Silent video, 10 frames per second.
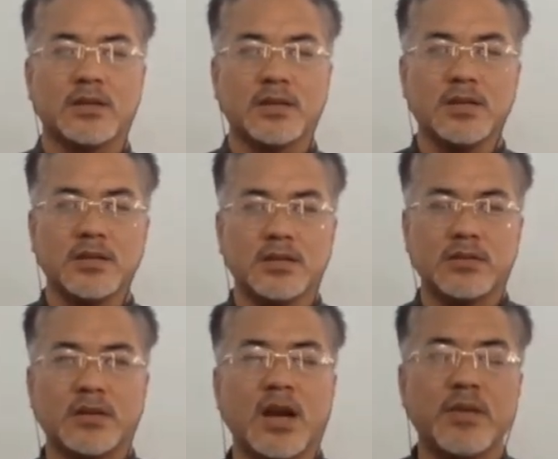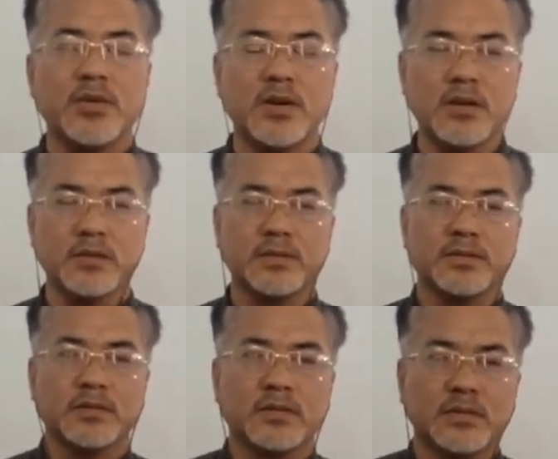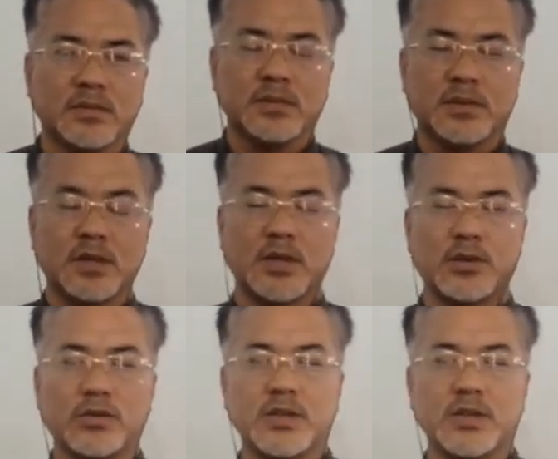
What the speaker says: See, today I am here to